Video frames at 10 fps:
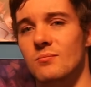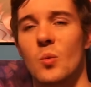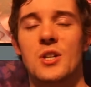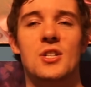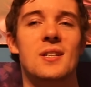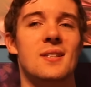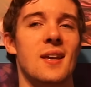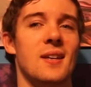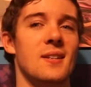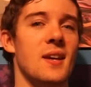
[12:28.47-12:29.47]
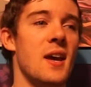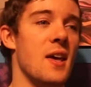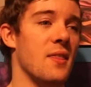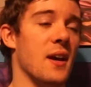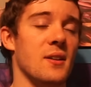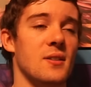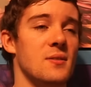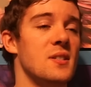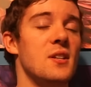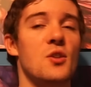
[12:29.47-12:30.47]
When she said that
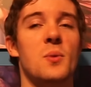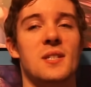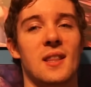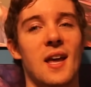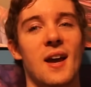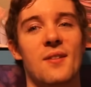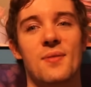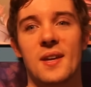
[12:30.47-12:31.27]
Cinder was alive,